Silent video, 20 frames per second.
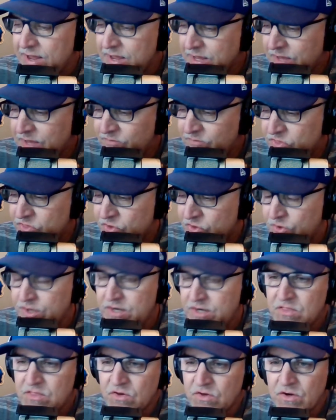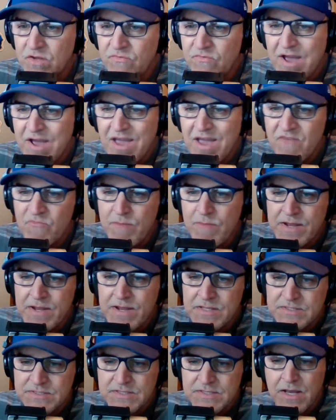and give you 30 to 35
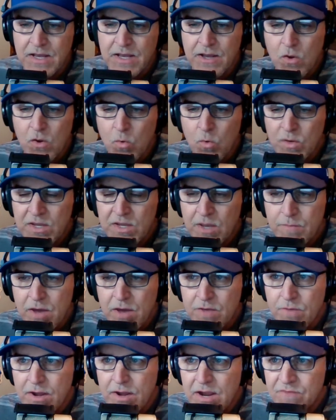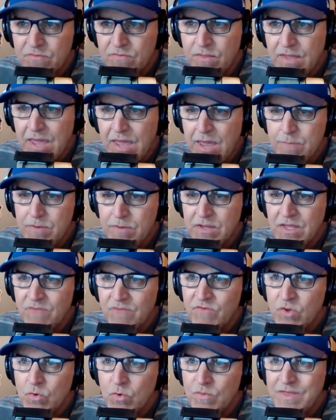minutes. We come on right after the game and give
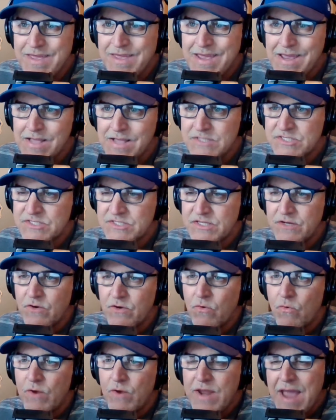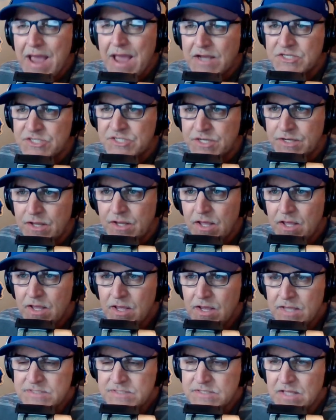you the instant reaction.
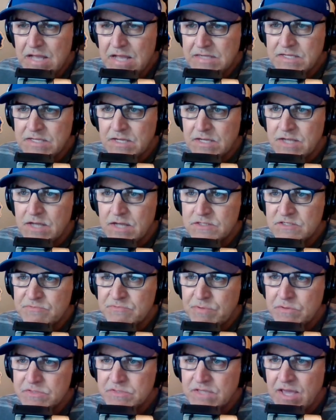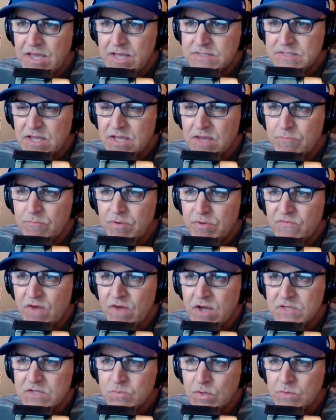It's the Locked On Dodgers postcast. I am Pete
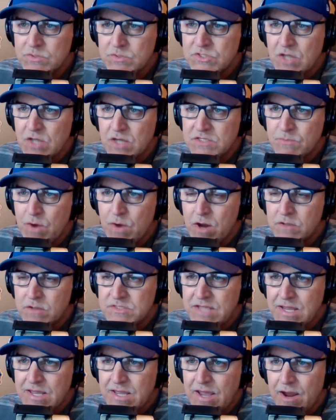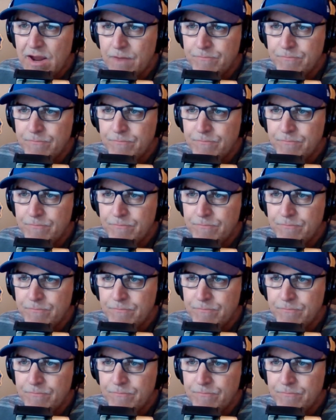Fox. We will talk tomorrow. Take care.